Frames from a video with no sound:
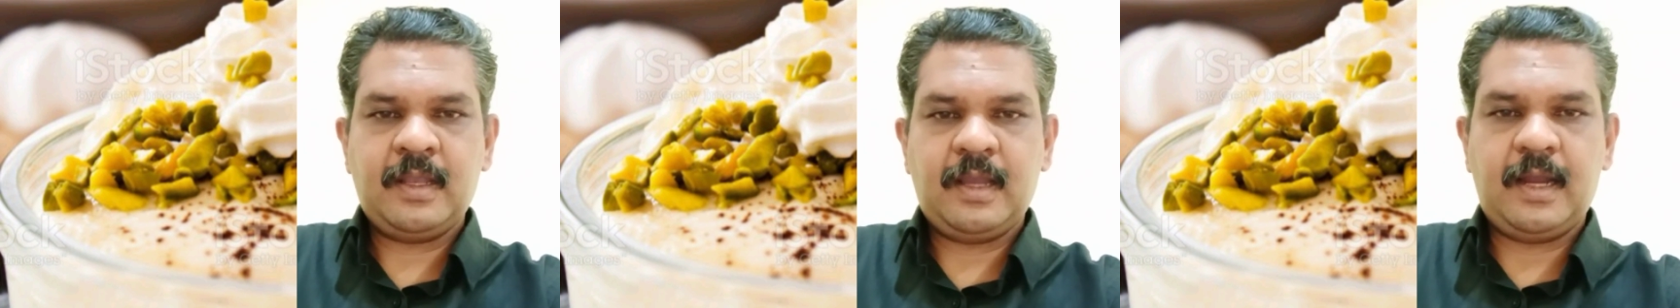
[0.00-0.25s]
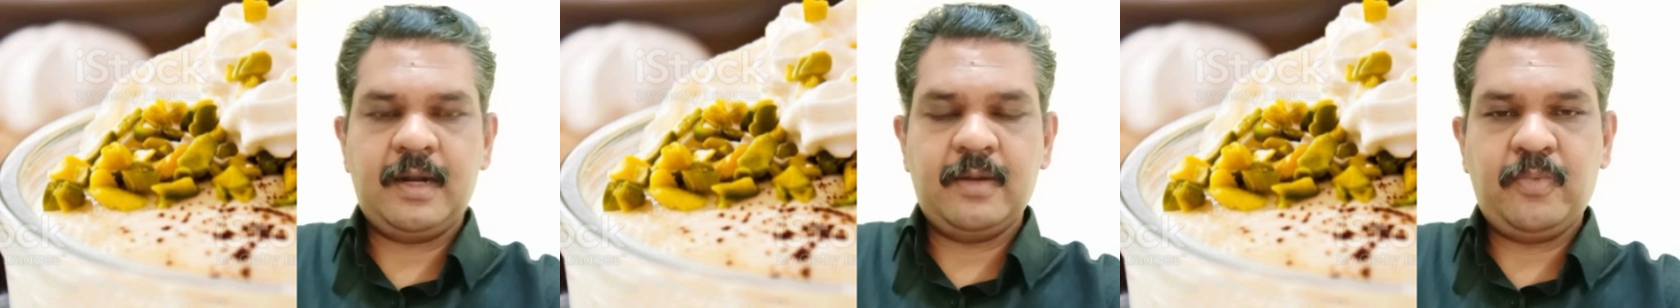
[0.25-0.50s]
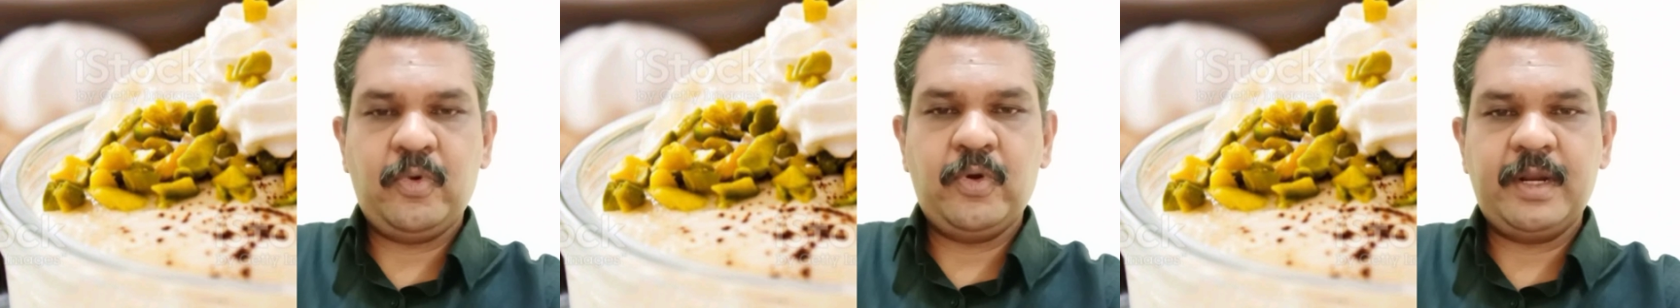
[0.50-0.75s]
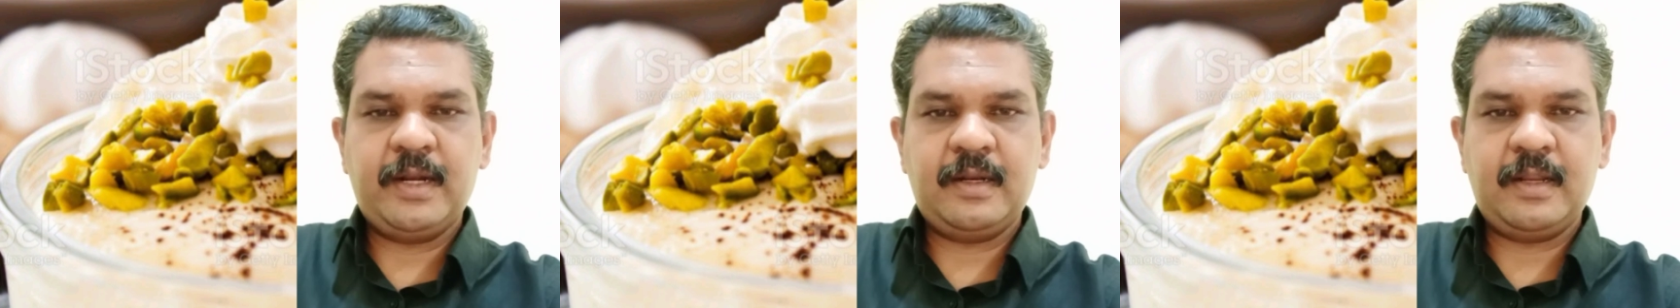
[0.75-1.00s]
and pour
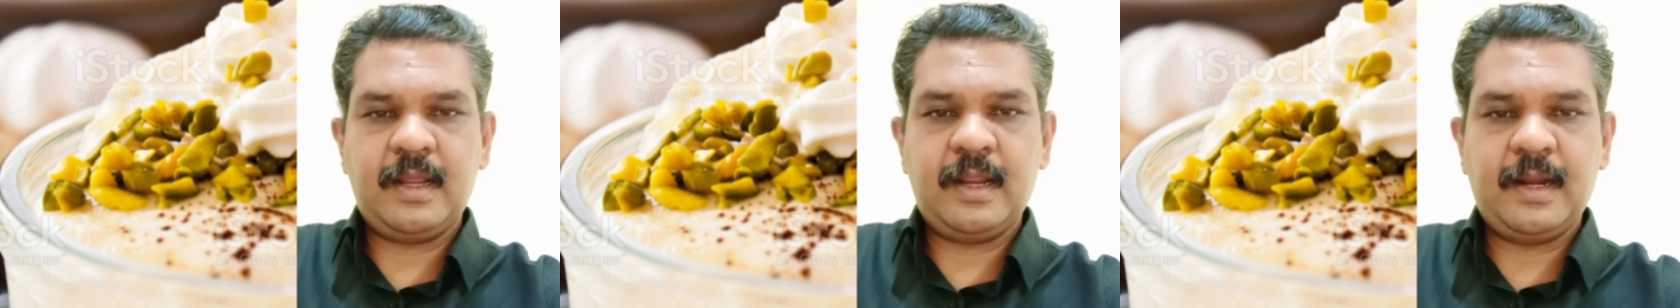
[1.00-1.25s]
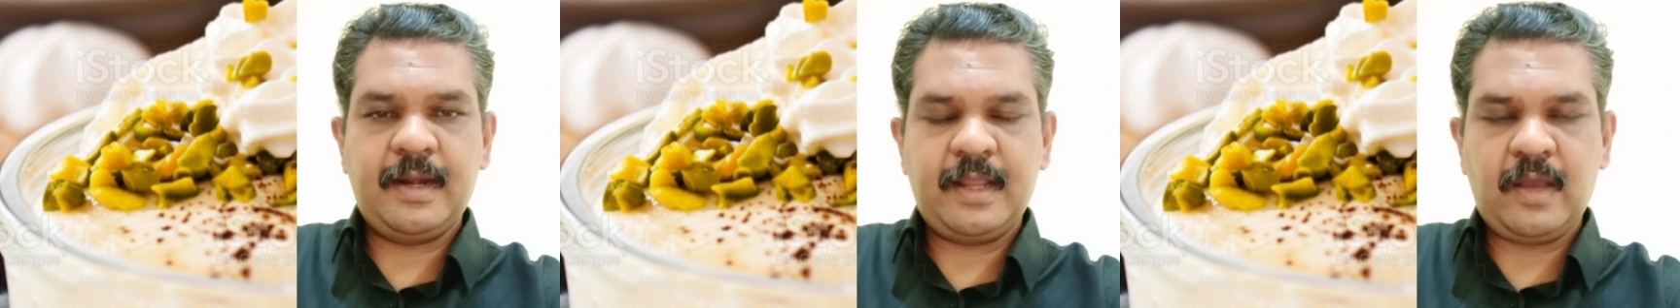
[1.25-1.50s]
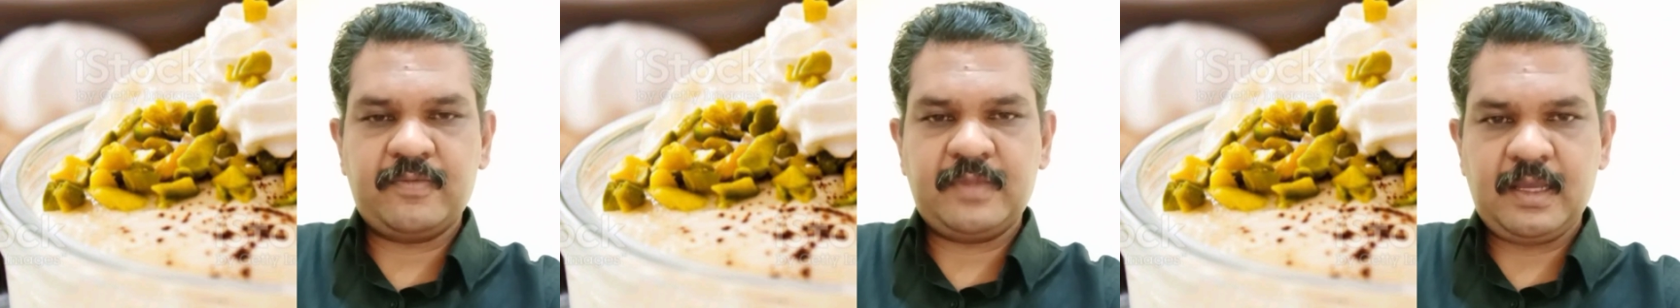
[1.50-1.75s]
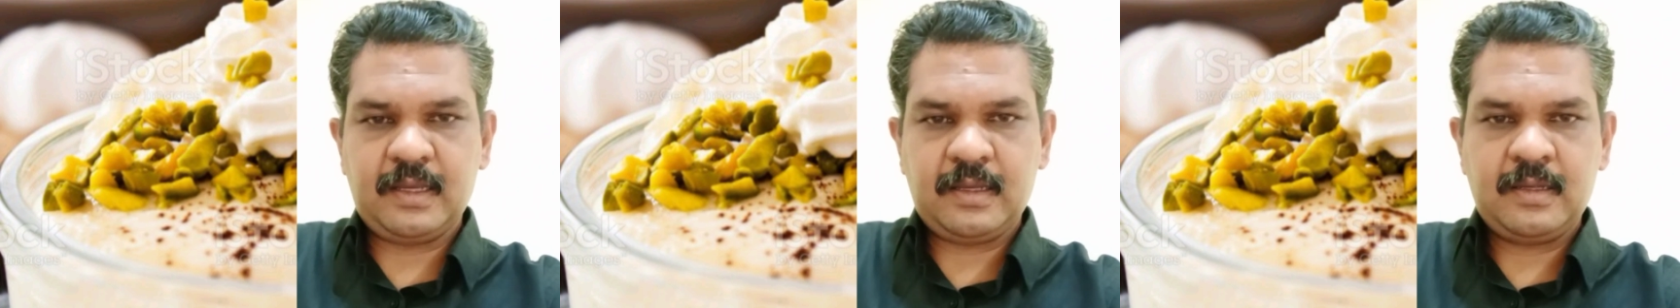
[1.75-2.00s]
in any of
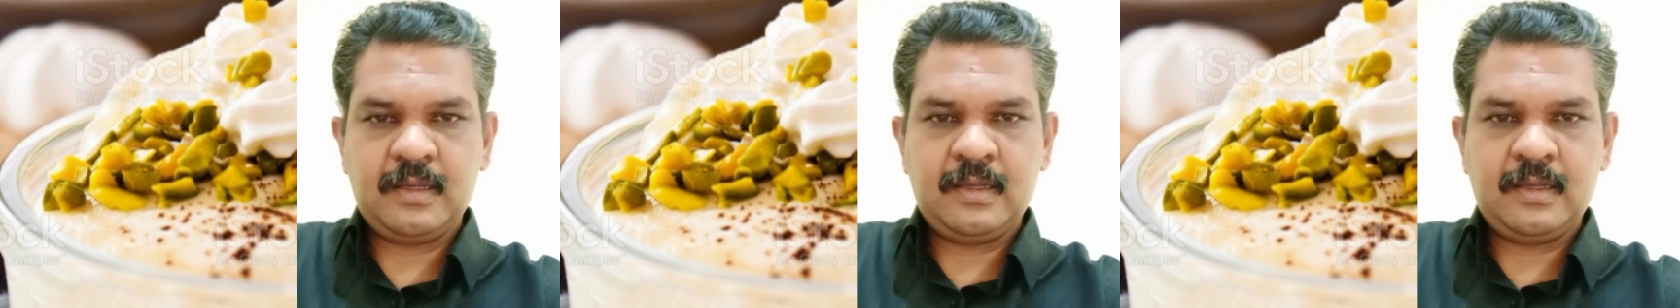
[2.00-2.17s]
the